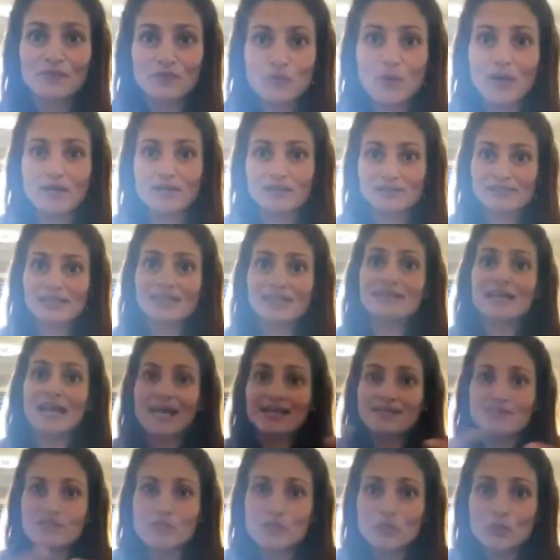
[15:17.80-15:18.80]
understand,
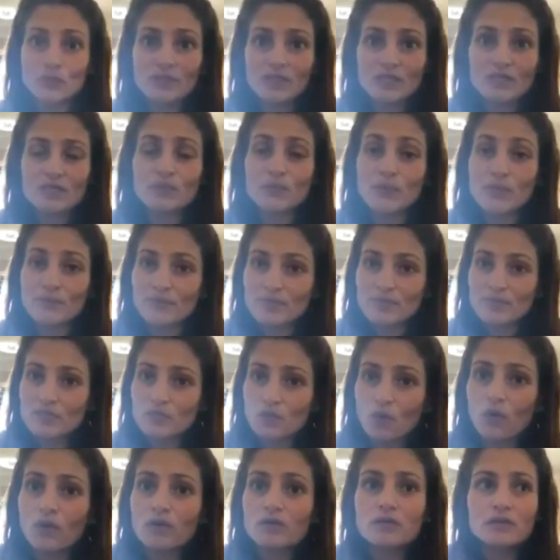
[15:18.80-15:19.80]
as a unit, we were
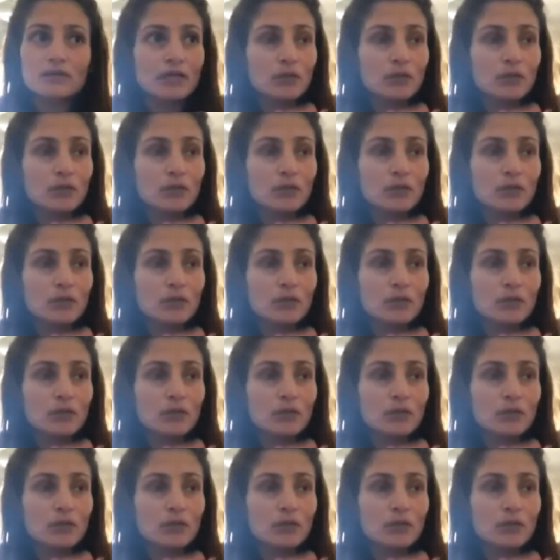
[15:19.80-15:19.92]
taught